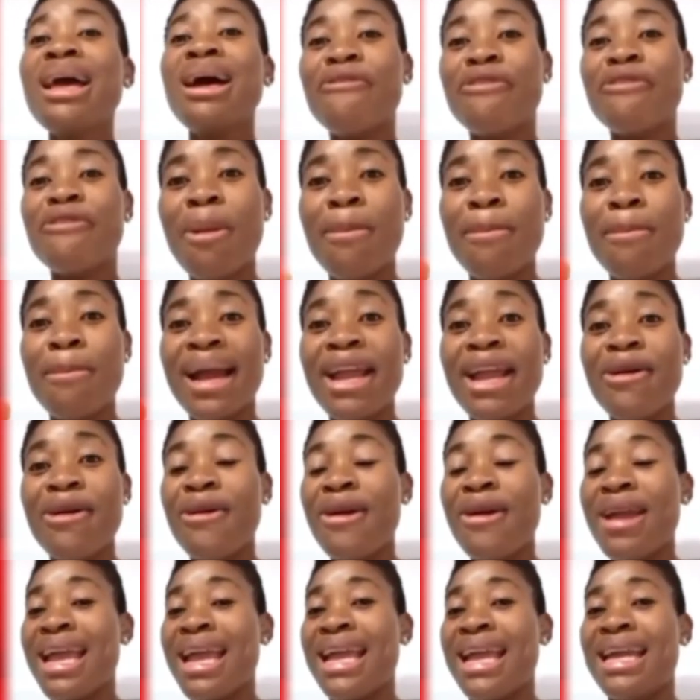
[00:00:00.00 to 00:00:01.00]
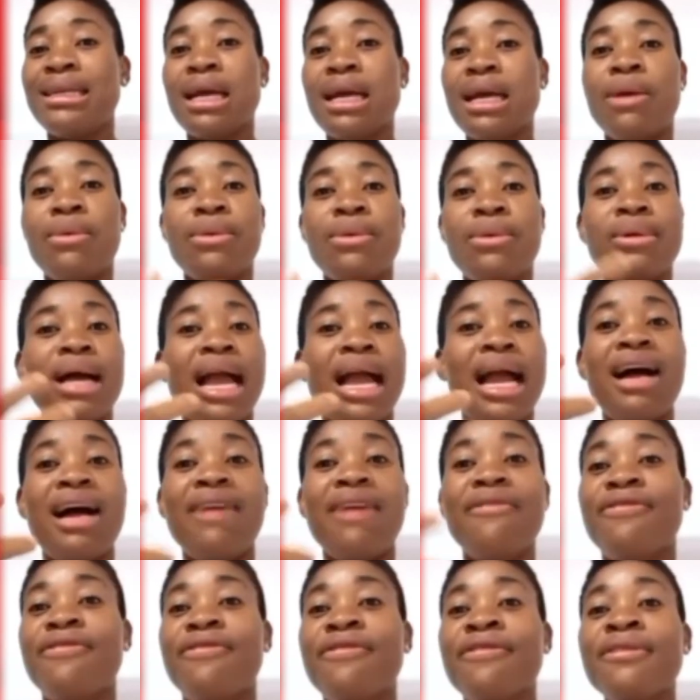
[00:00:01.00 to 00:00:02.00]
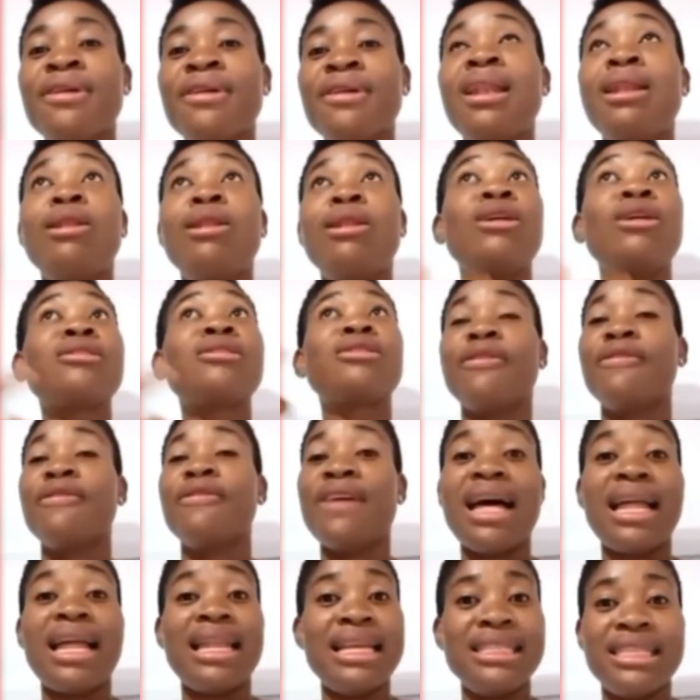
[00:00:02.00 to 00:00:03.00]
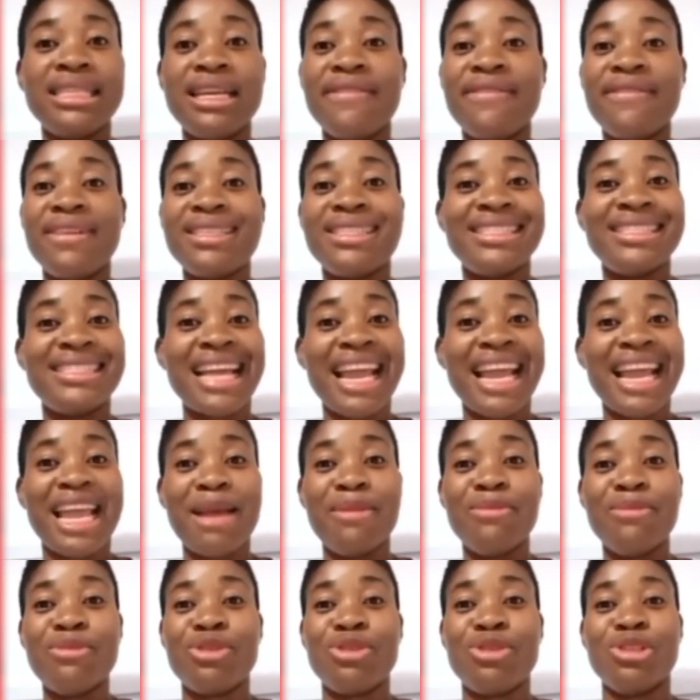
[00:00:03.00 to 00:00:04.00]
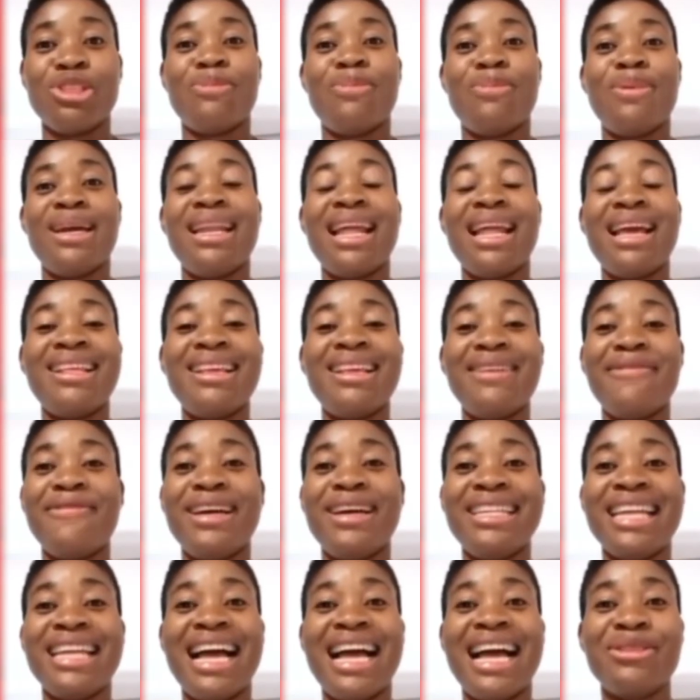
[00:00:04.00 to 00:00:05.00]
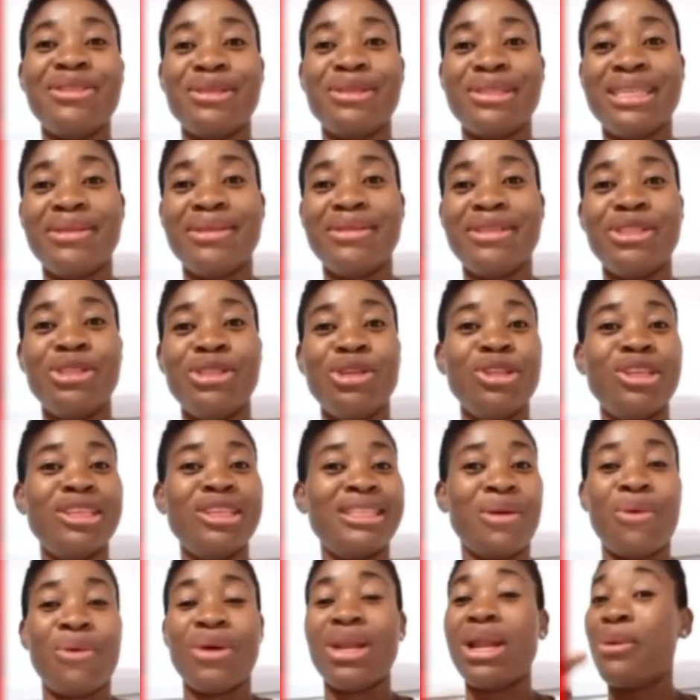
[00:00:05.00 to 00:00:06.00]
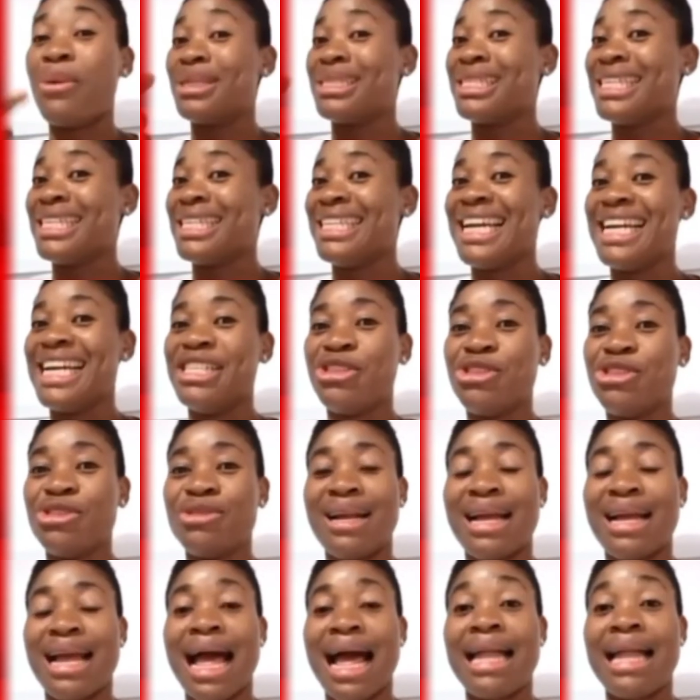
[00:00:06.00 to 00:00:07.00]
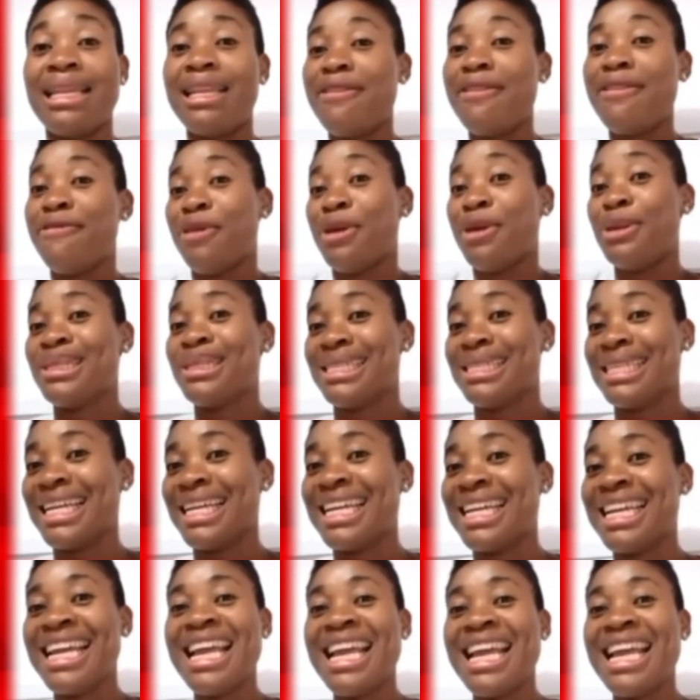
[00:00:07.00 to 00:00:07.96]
From my own end, I have lots of allergy ever since I came to Spain. In fact, I have to tell the doctor that when I was in Nigeria, I hardly fall sick.